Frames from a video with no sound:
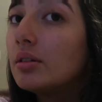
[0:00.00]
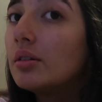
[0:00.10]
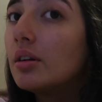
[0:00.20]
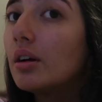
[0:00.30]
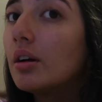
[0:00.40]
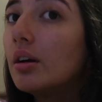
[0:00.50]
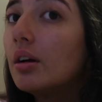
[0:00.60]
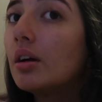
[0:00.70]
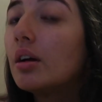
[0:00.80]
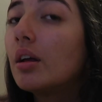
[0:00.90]
So
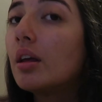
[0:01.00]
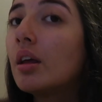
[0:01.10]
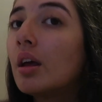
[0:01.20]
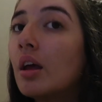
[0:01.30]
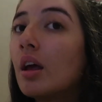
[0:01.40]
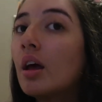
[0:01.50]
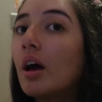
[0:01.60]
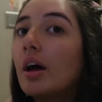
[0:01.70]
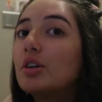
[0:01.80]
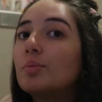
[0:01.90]

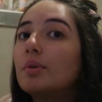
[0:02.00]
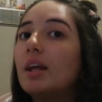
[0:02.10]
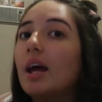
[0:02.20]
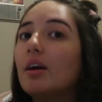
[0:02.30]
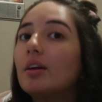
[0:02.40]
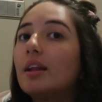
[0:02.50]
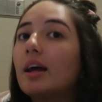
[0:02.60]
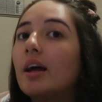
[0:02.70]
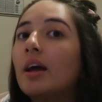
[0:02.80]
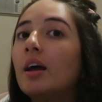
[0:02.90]
I just put the hair in
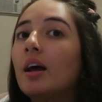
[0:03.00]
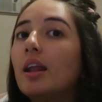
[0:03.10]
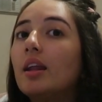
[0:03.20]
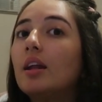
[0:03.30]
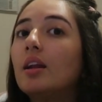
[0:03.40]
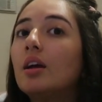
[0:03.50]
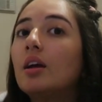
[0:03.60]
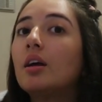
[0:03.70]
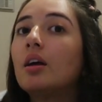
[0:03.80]
there and then